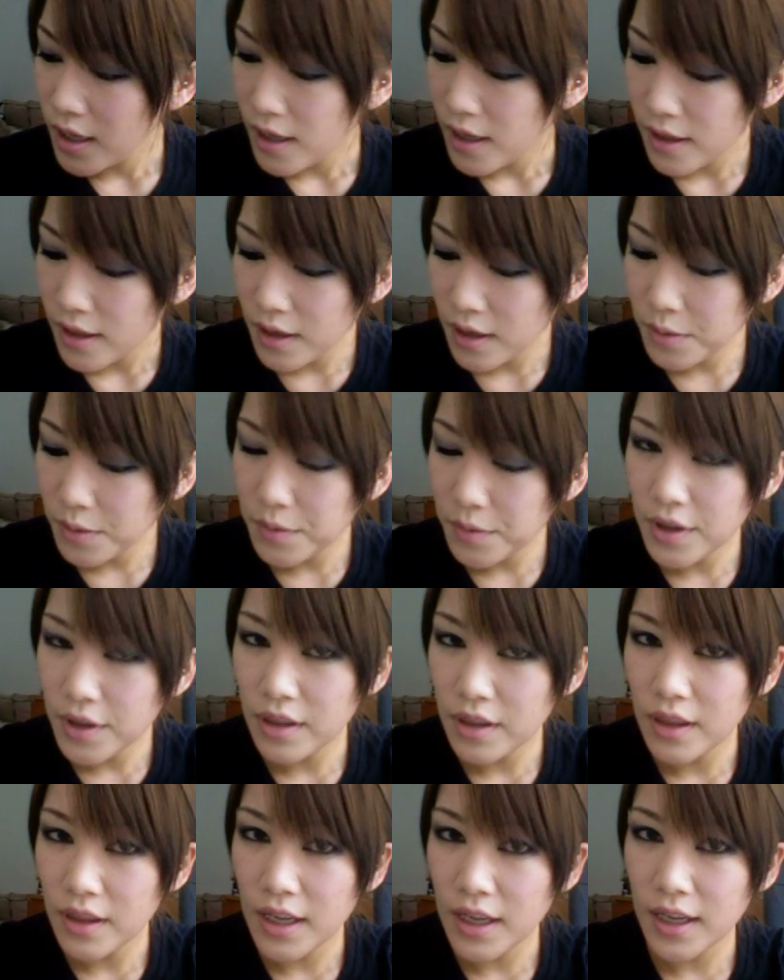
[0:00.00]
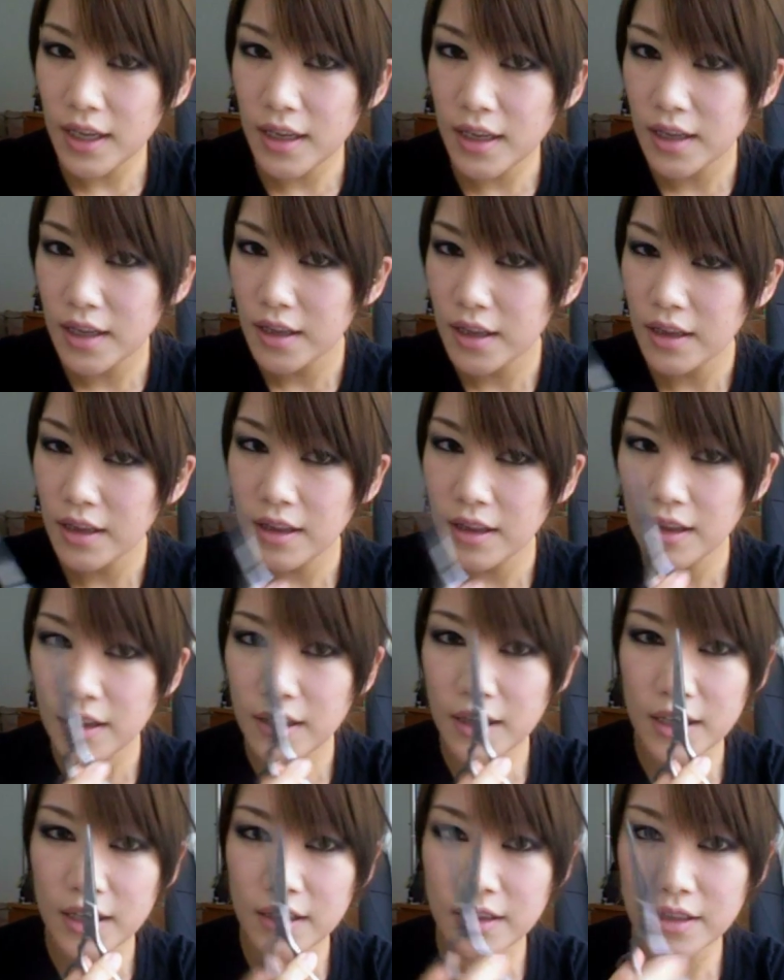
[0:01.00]
and then with like
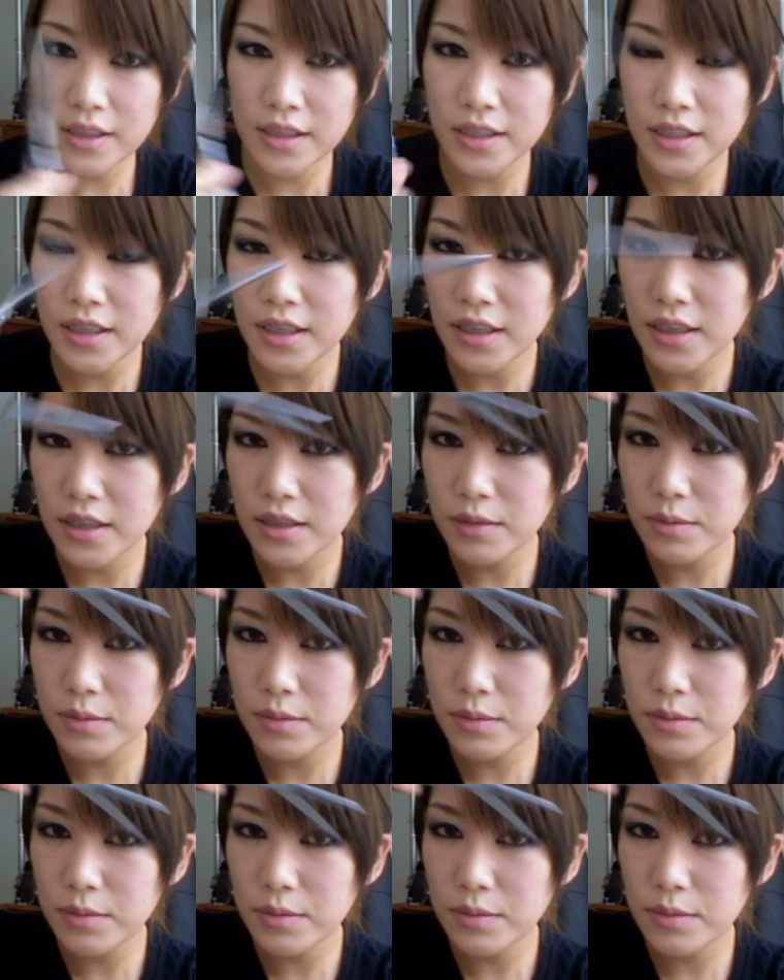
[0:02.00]
the shears,